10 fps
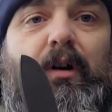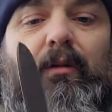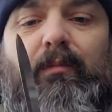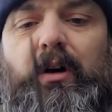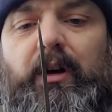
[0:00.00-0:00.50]

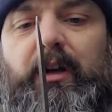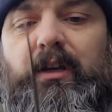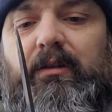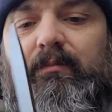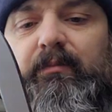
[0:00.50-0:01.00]
on
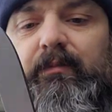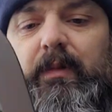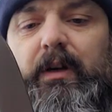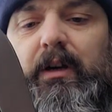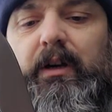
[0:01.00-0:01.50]
my
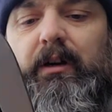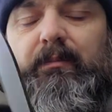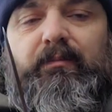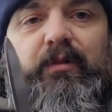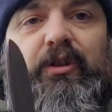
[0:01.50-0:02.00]

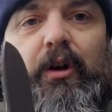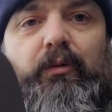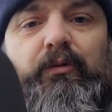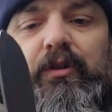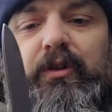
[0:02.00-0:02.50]

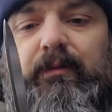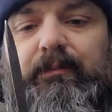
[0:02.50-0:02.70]
stones